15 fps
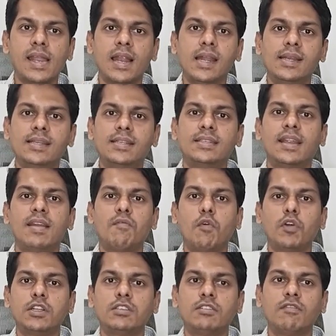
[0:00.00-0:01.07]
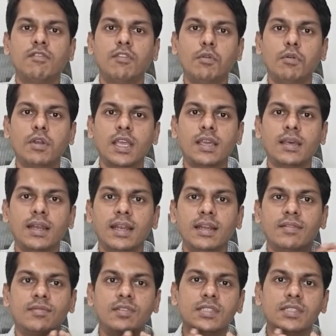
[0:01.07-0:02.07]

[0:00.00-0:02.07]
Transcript: and understand what is a floating rate